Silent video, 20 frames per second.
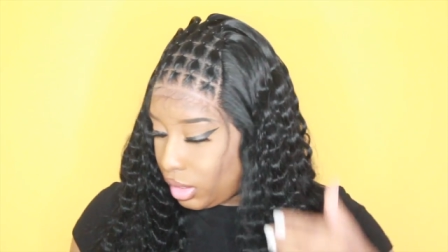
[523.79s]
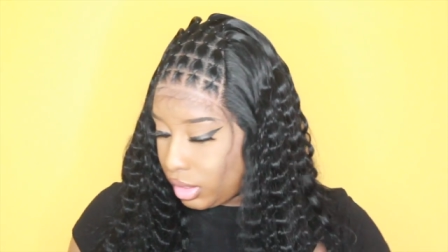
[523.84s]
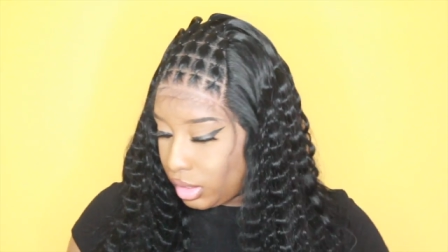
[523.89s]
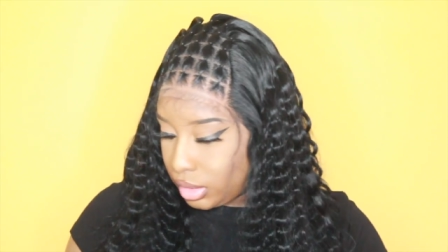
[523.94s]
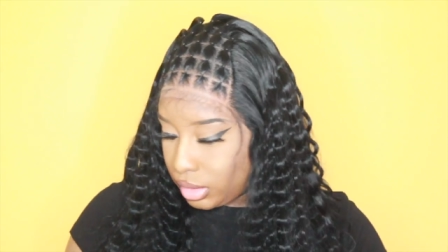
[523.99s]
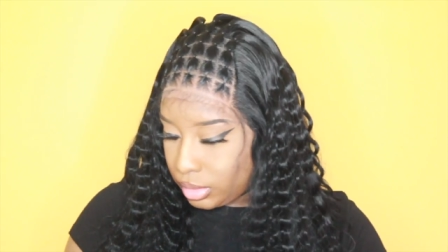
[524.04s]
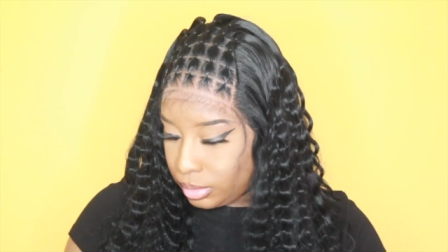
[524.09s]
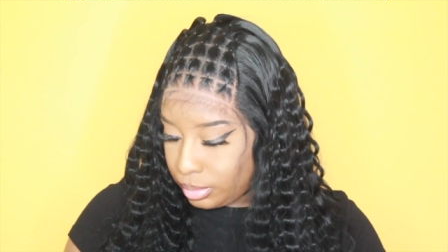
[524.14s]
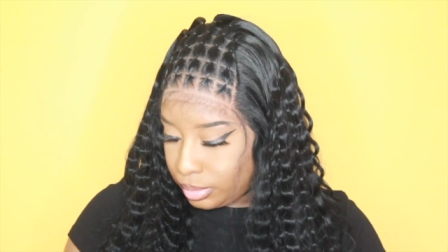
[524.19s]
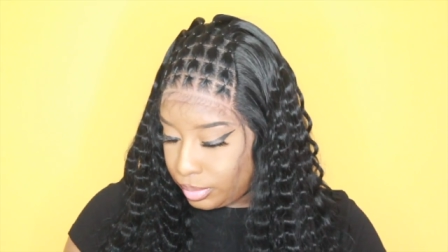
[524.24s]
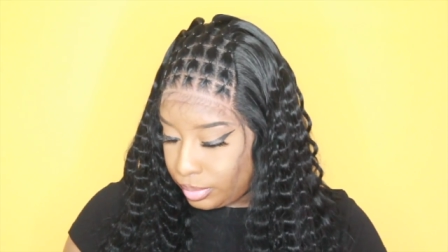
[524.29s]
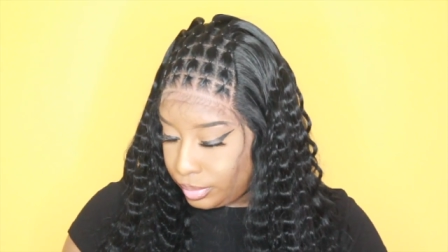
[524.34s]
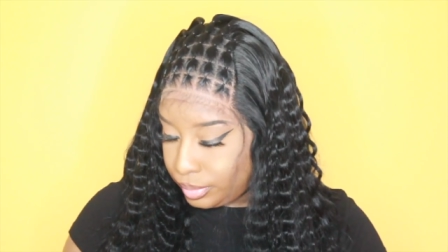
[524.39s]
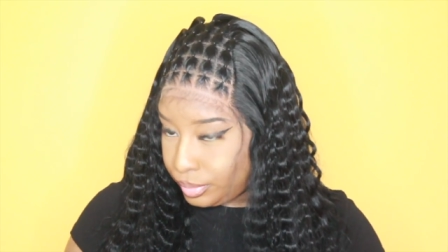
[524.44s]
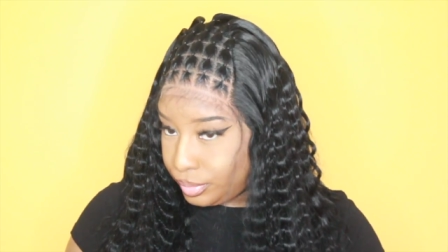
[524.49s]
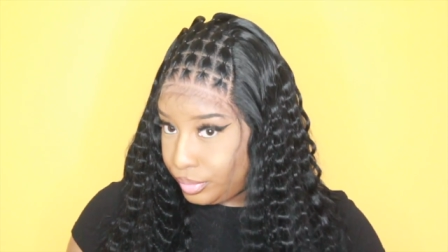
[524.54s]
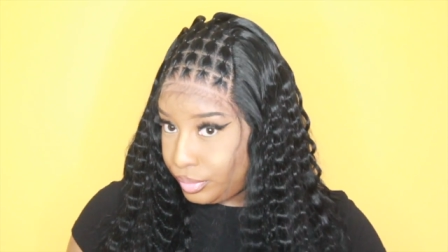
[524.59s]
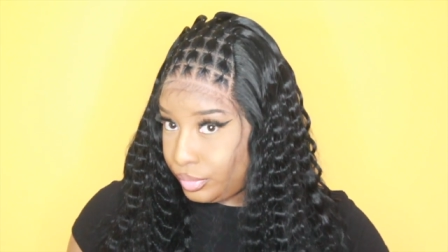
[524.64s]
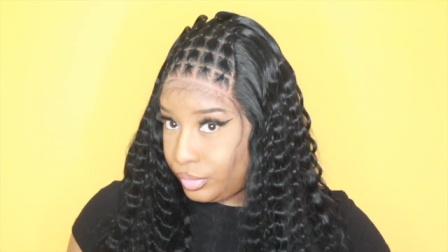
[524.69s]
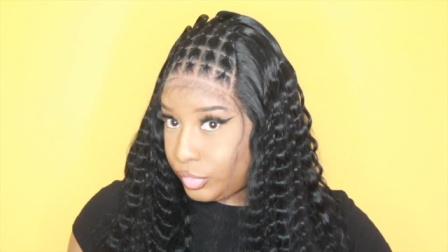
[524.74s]
um,
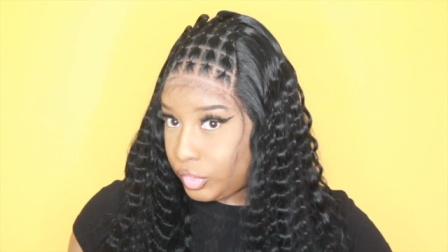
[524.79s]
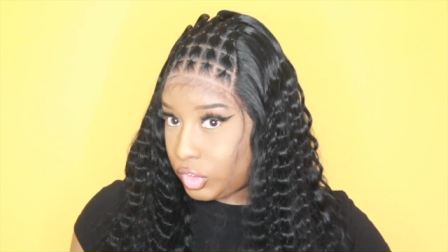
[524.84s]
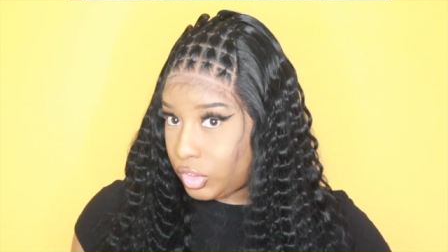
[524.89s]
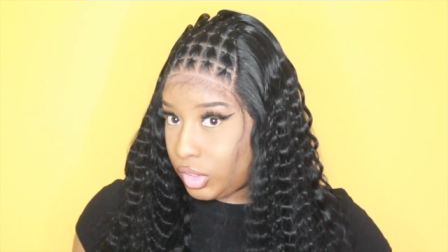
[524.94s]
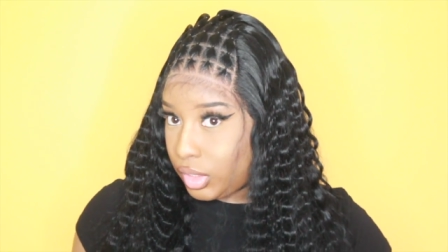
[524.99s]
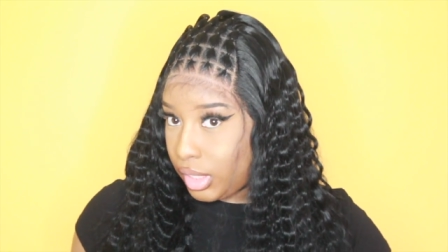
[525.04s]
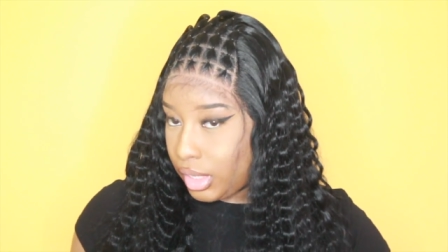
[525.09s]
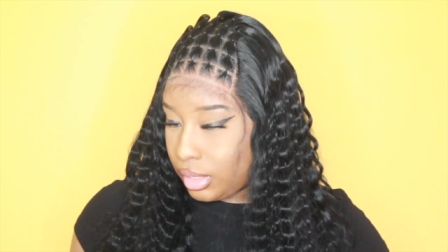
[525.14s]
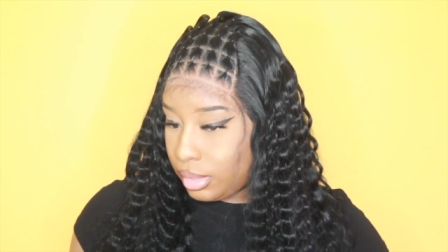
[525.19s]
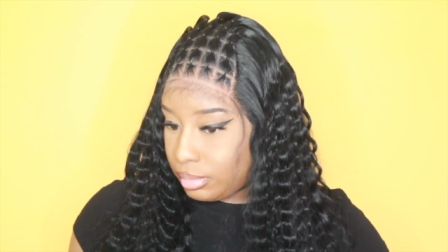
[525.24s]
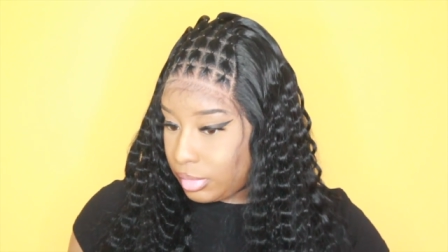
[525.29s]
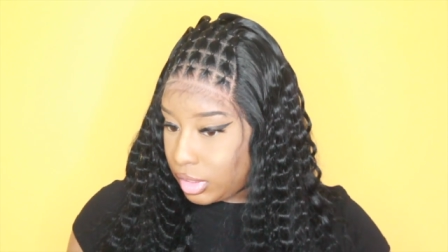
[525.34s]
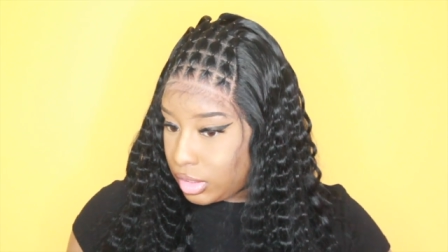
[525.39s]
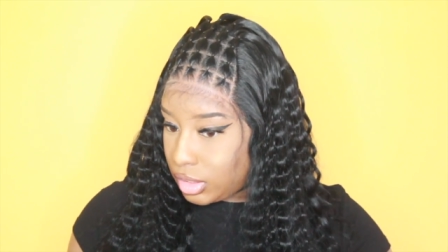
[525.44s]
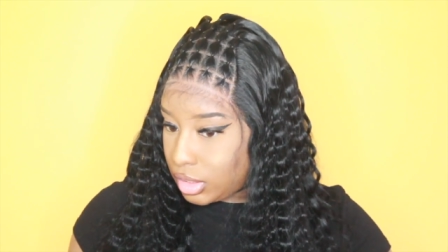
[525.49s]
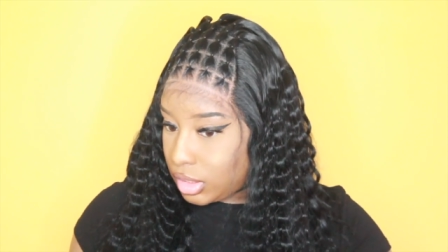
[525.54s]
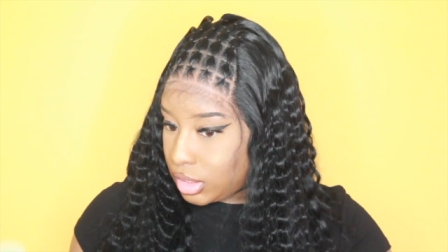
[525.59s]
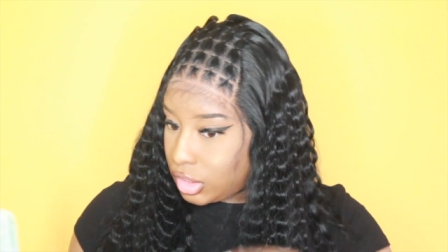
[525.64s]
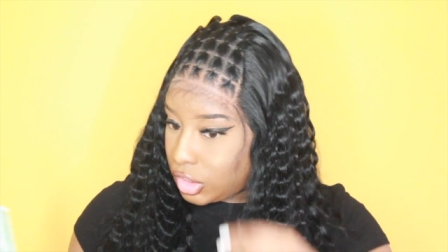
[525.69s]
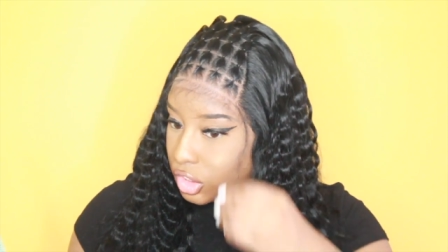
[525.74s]
so yeah, I'm going to